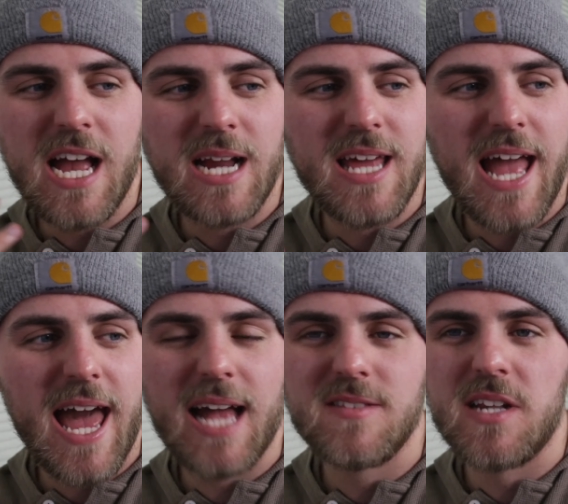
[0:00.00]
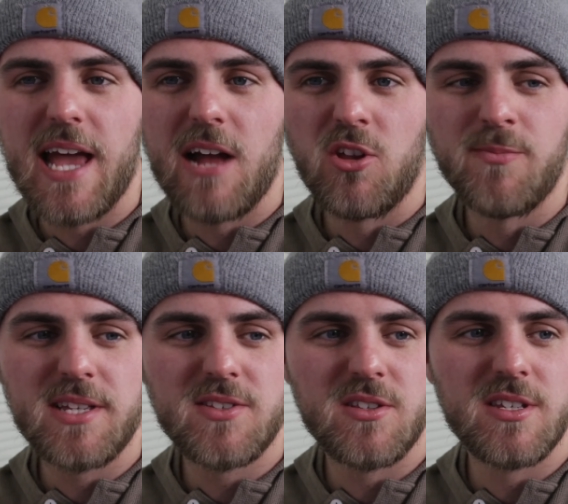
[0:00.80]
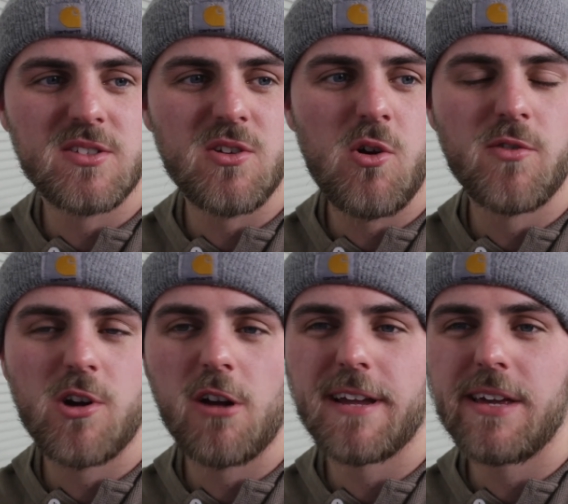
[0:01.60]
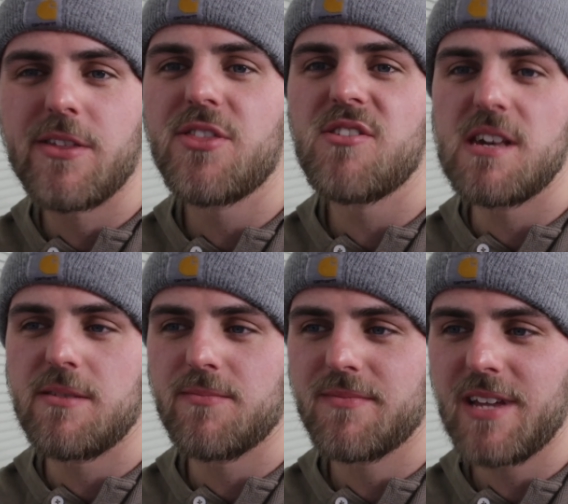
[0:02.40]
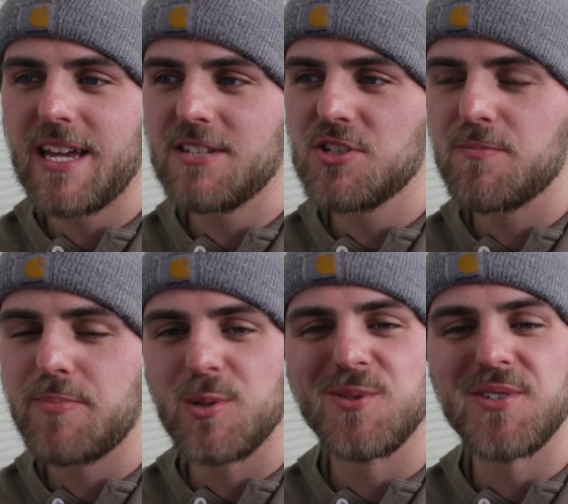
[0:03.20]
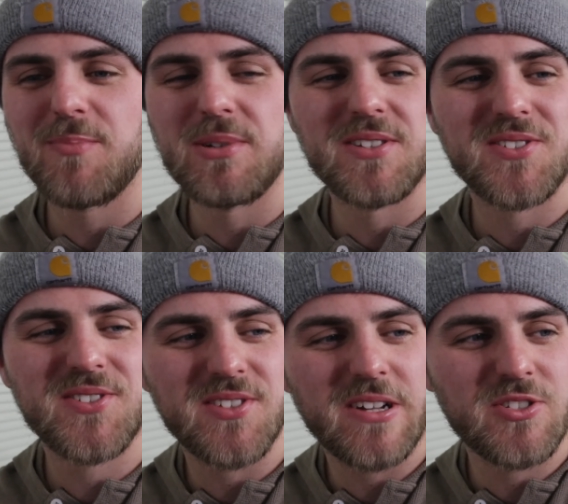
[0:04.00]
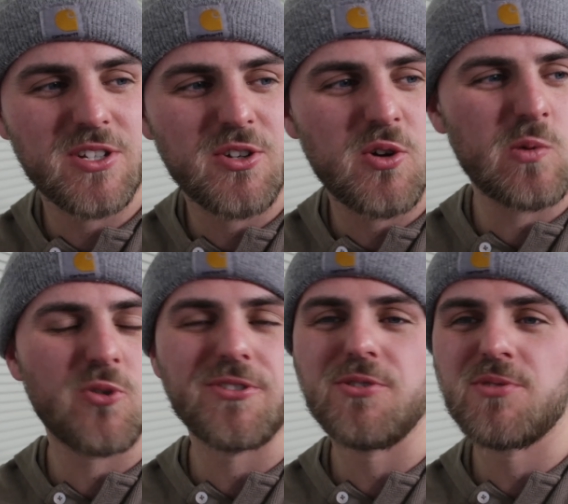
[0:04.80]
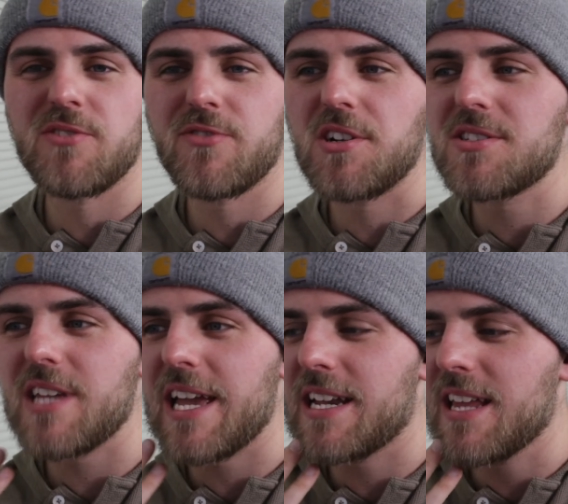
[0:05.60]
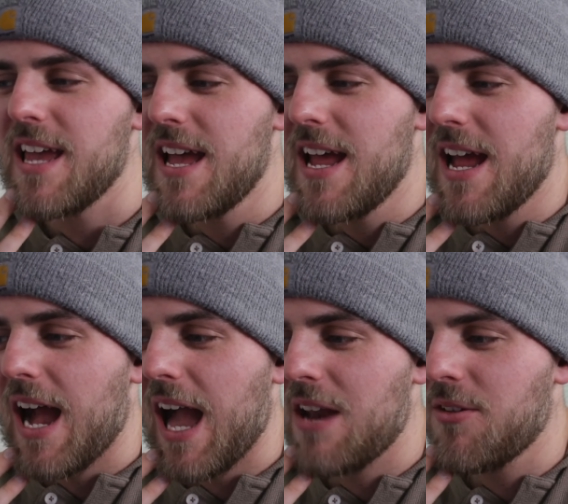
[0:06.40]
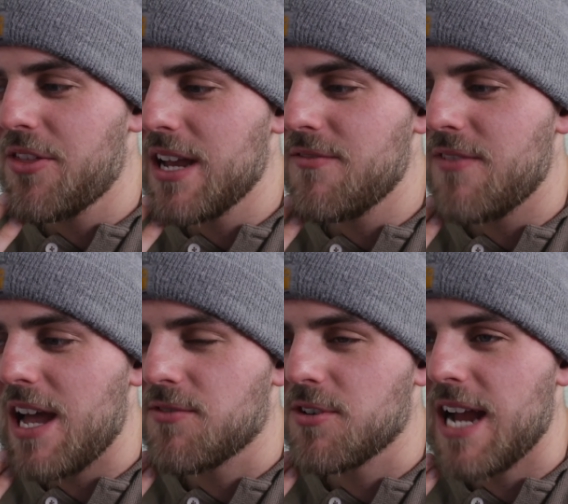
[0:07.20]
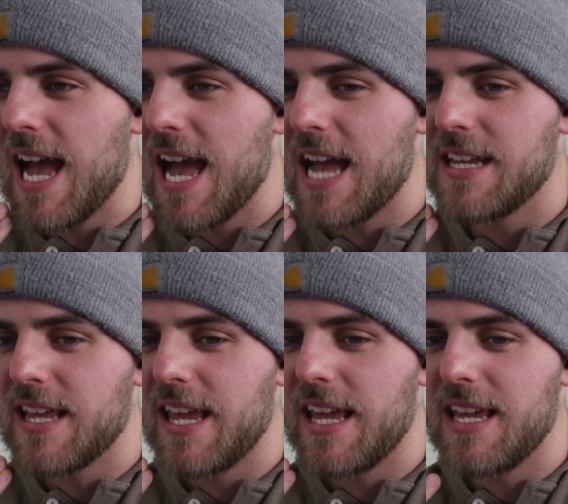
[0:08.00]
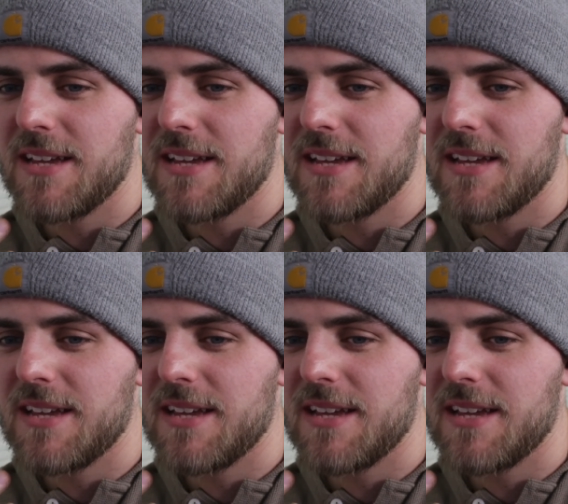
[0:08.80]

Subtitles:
of adds an element to this overarching theme, and it just builds up into such a cool universe. And I don't think I've ever had a